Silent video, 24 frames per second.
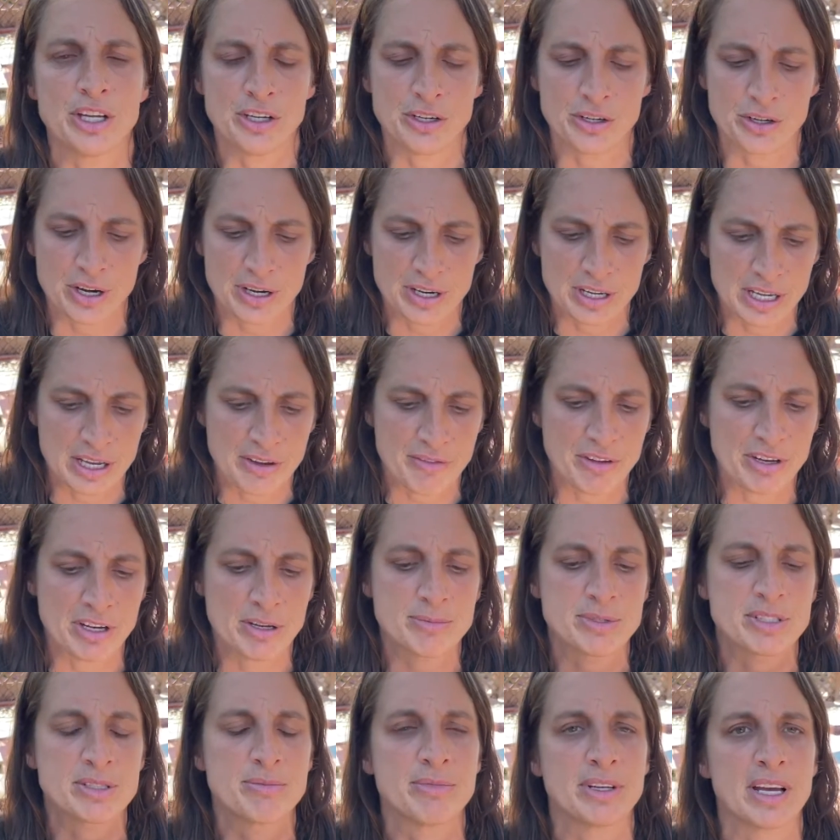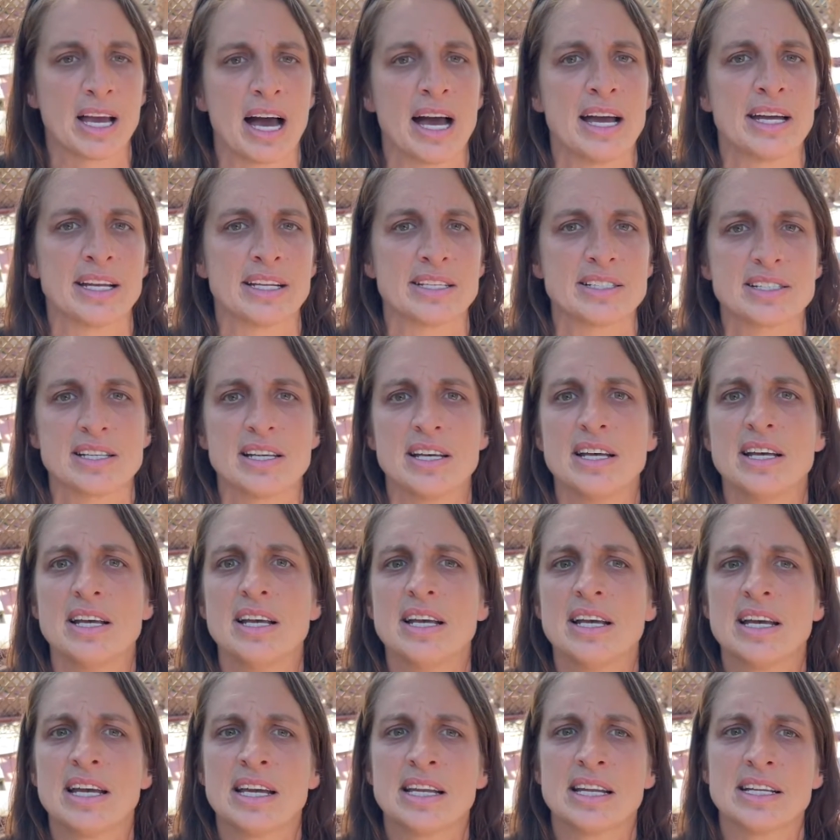You're giving them some guidance.
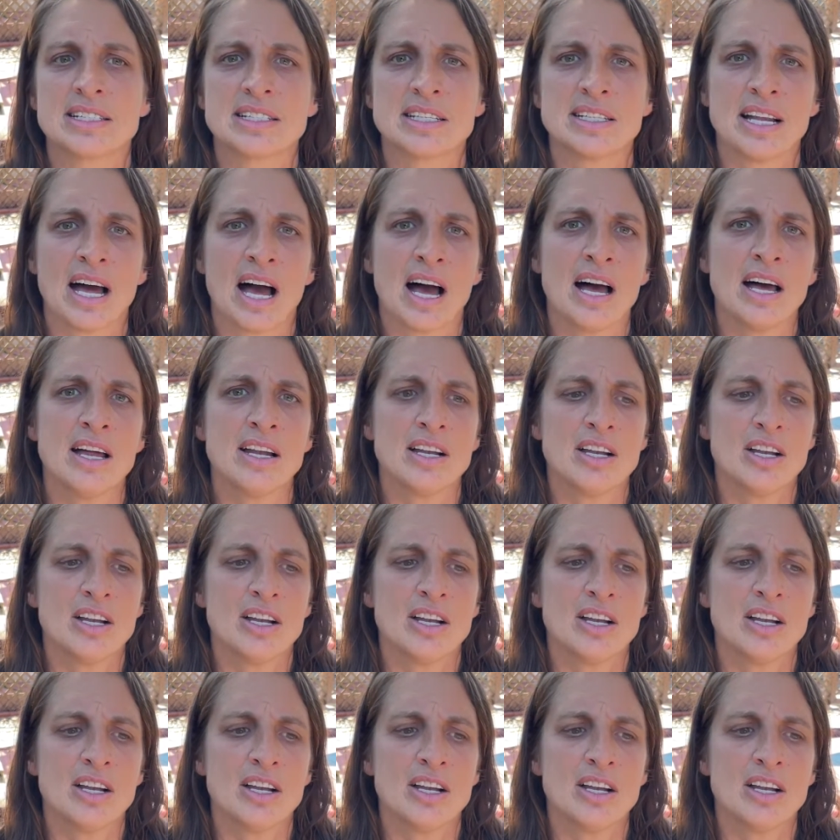And it's not